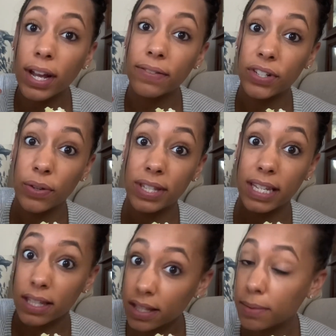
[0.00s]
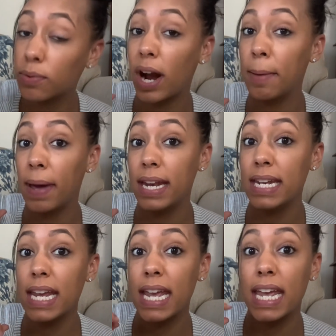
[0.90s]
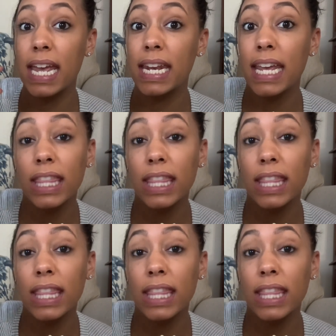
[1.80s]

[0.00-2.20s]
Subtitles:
have to do is hit the subscribe button and hit